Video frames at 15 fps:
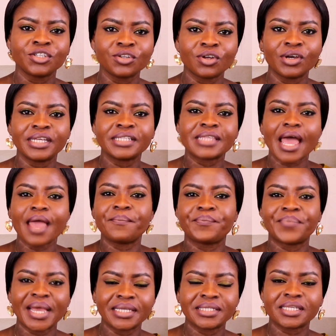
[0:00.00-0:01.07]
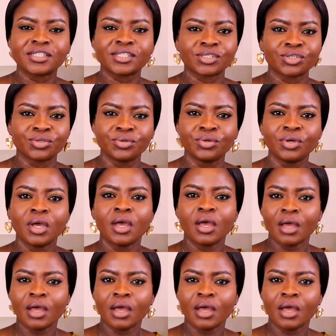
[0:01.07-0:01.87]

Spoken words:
you know, is there a basis to